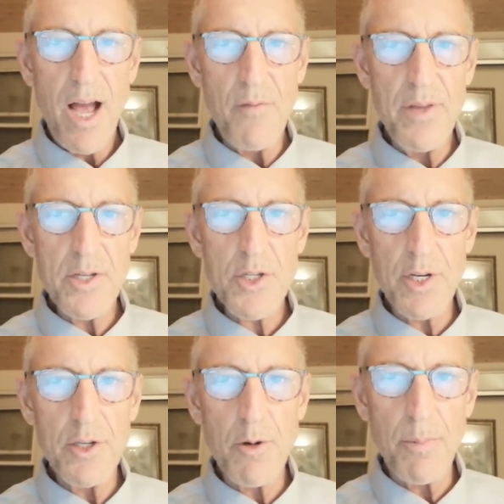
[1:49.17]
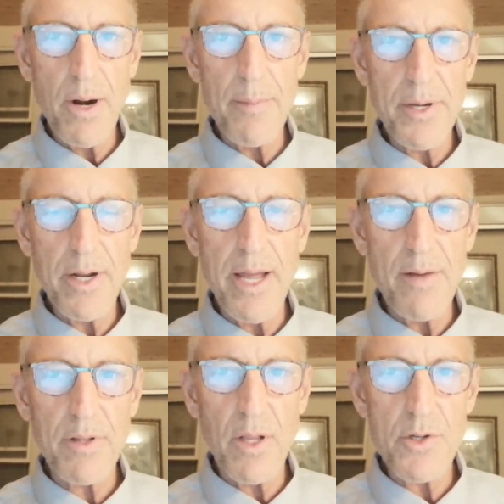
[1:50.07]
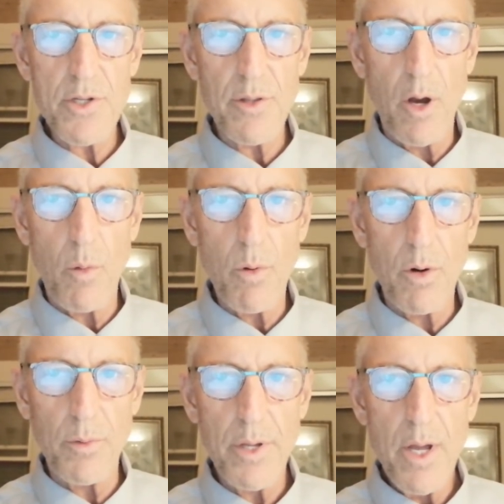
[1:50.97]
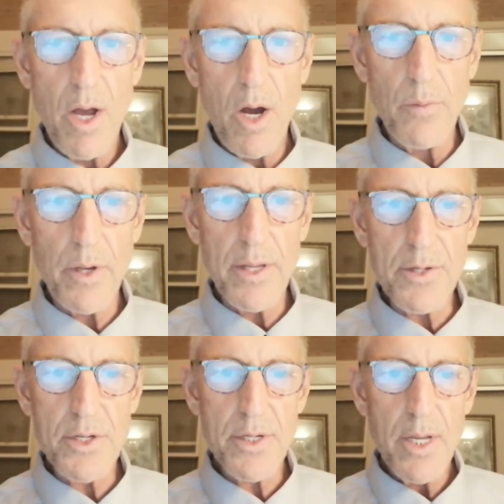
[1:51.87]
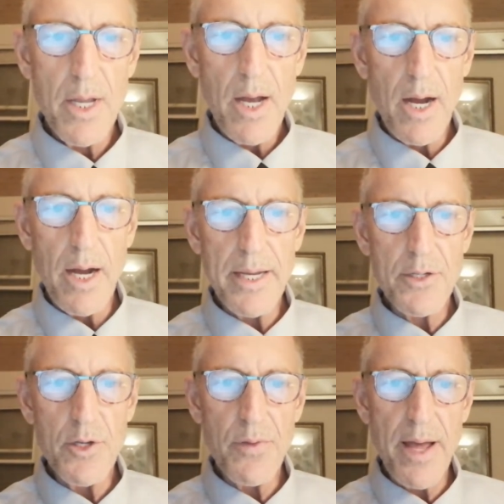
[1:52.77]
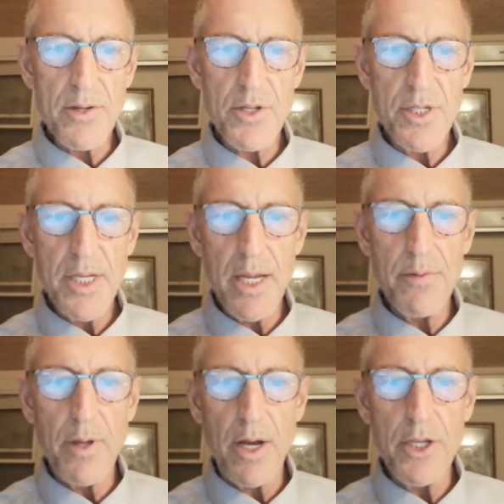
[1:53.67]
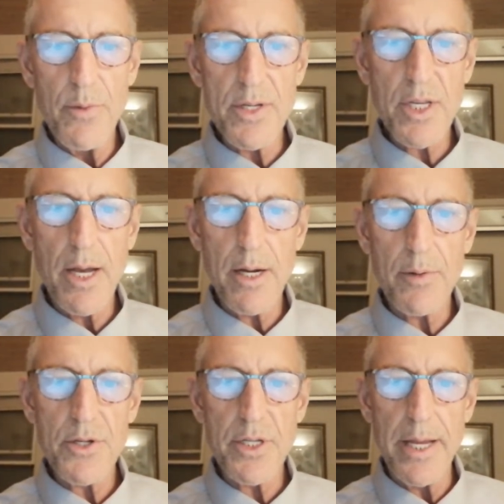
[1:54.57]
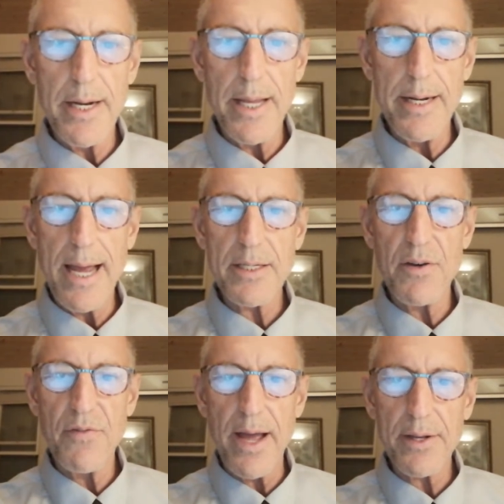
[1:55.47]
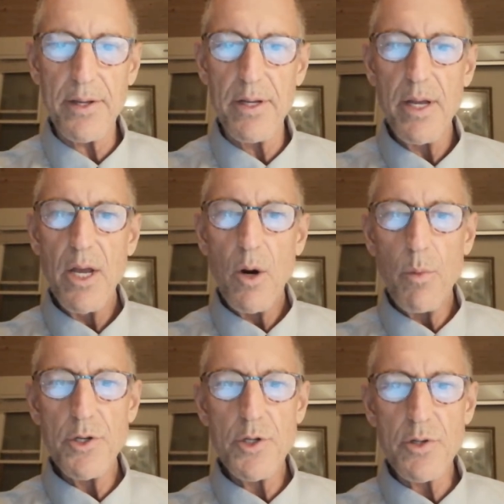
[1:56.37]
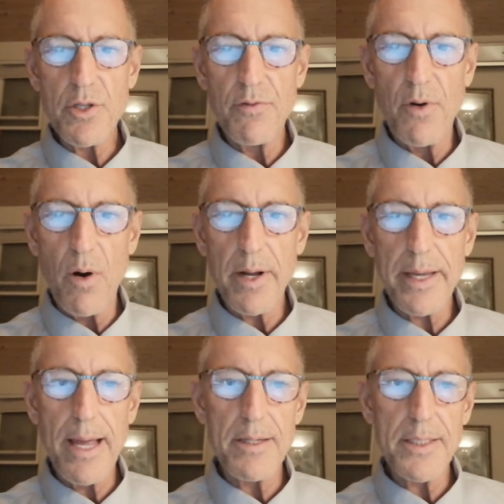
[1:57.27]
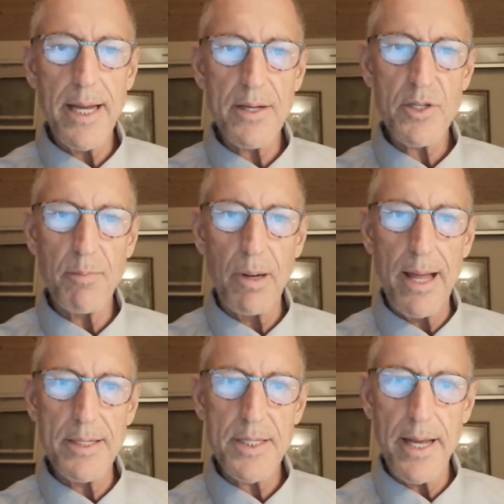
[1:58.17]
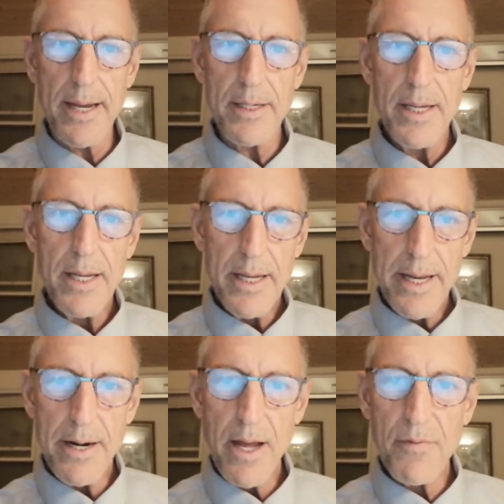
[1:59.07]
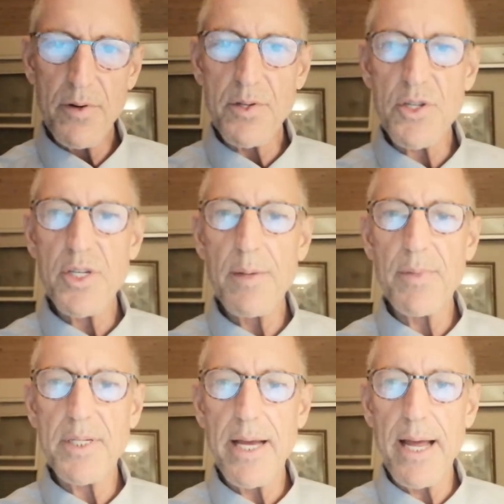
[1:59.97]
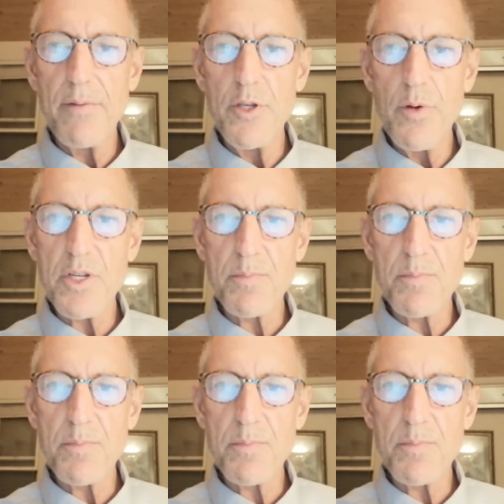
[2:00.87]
Eventually, you're probably going to have close to the whole world on the list. In 2010, U.S. Congress enacted FATCA, which is the Foreign Account Tax Compliance Act, in an effort to stem the tide of U.S.